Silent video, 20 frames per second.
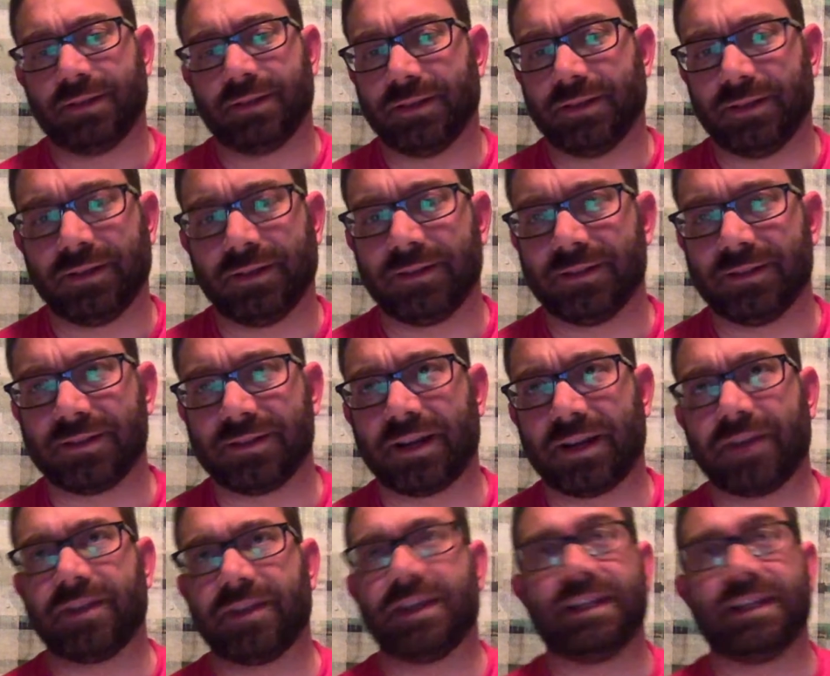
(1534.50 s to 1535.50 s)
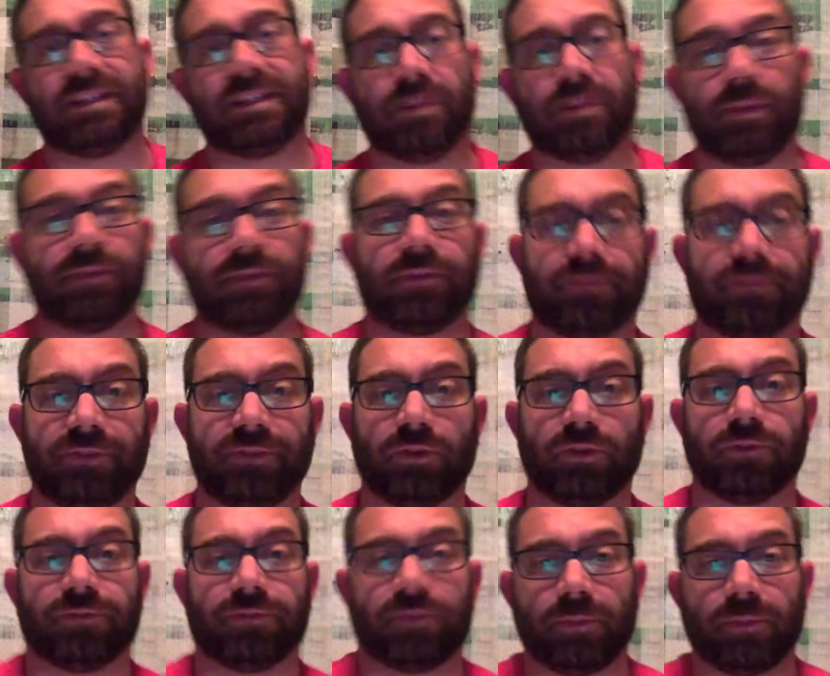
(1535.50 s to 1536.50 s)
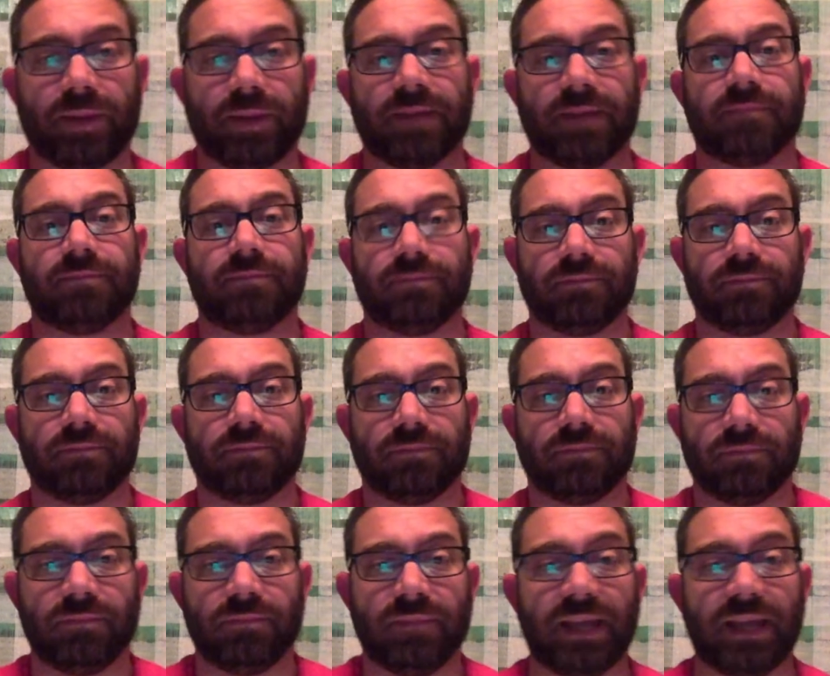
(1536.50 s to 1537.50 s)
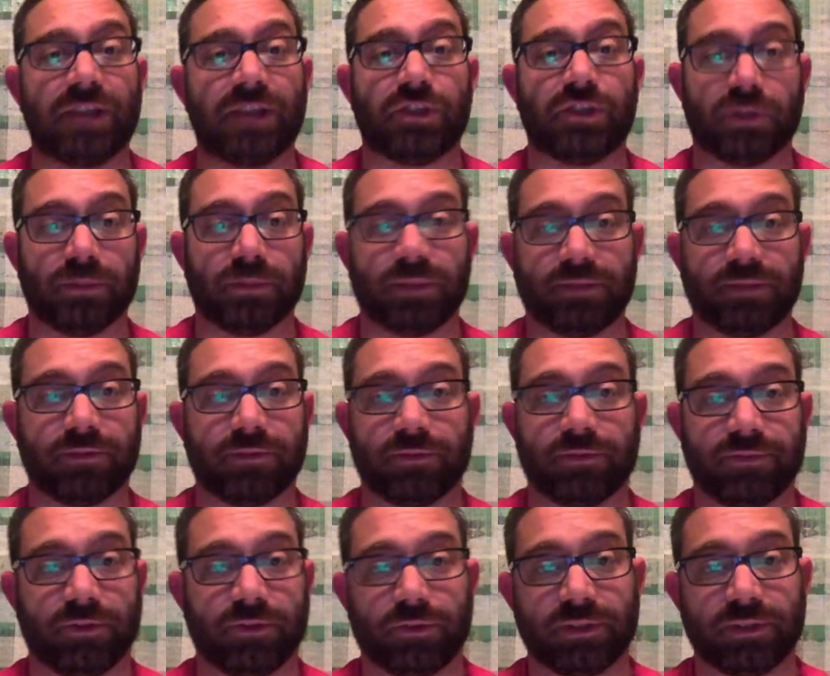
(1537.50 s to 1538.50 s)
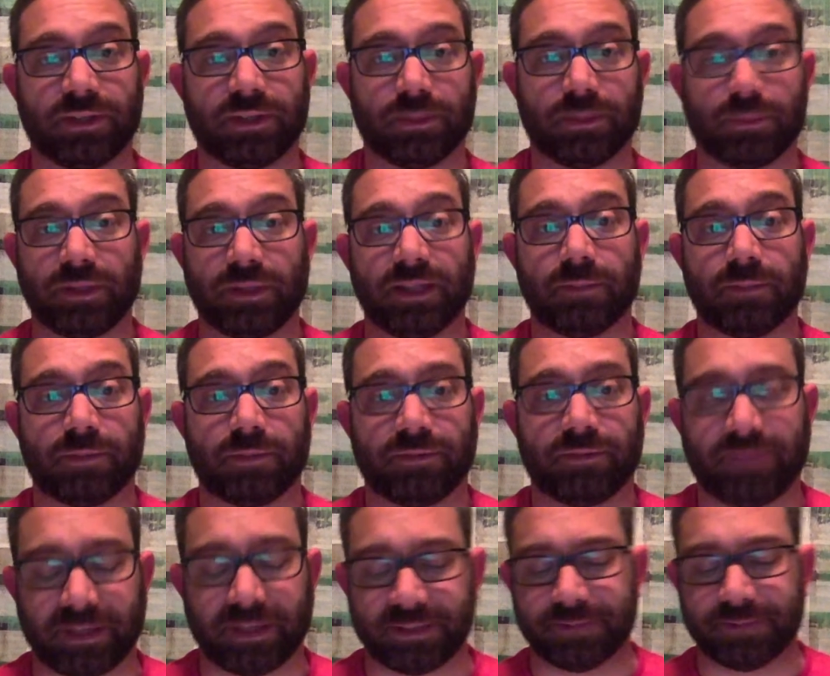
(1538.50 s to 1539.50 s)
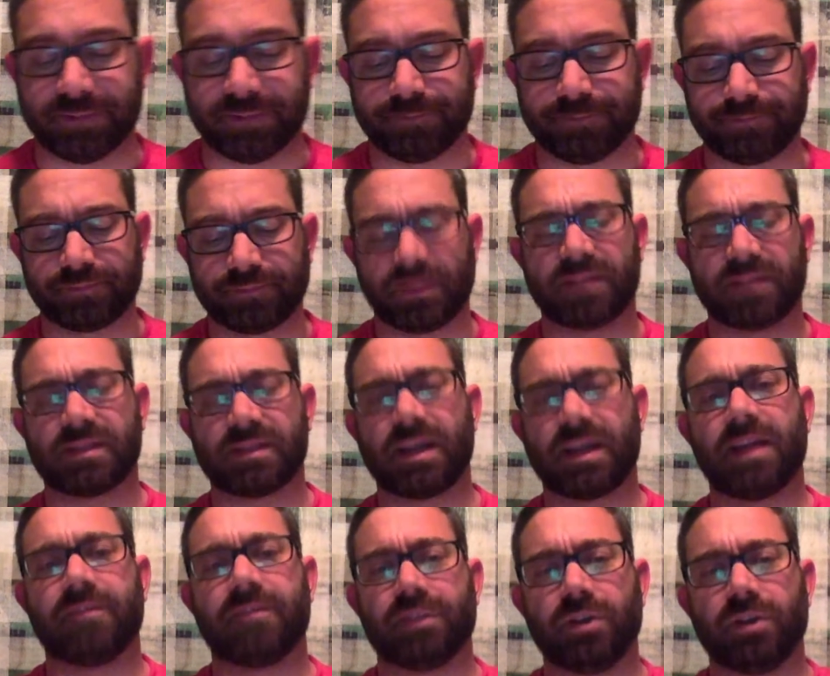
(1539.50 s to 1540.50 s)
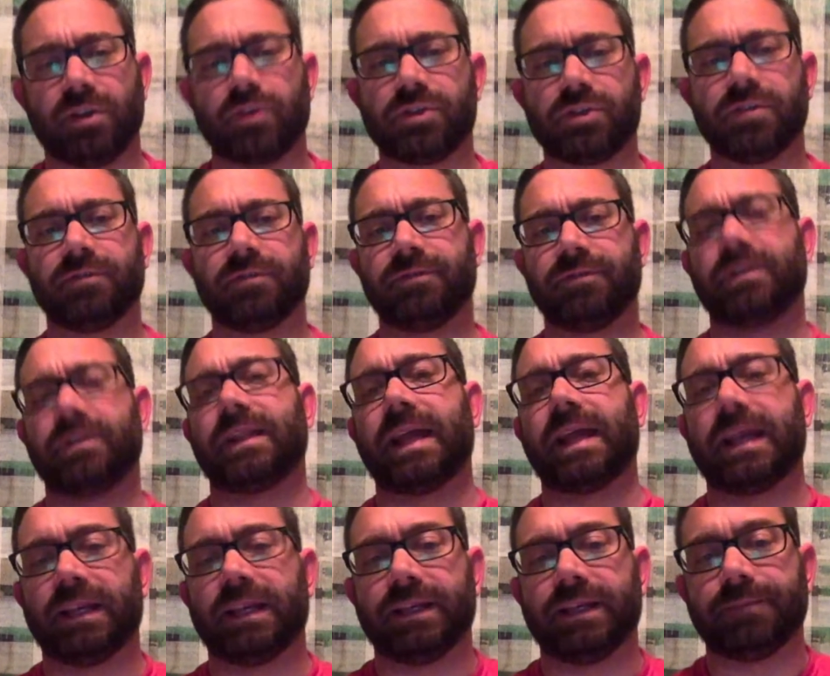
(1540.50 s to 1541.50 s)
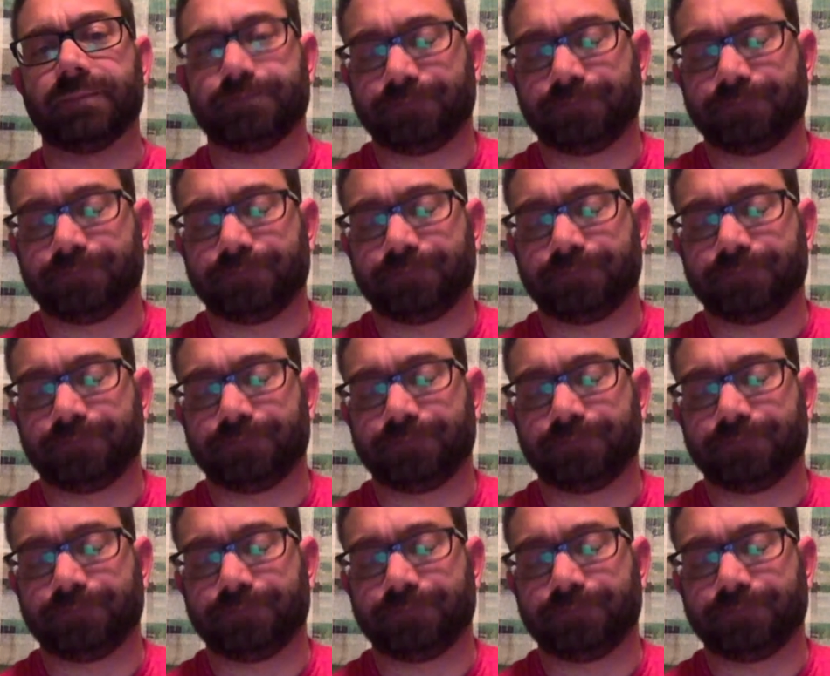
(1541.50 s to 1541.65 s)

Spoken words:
a desire that needs to be fulfilled for my nature to be fulfilled and complete and perfected. That's kind of the notion of velleity.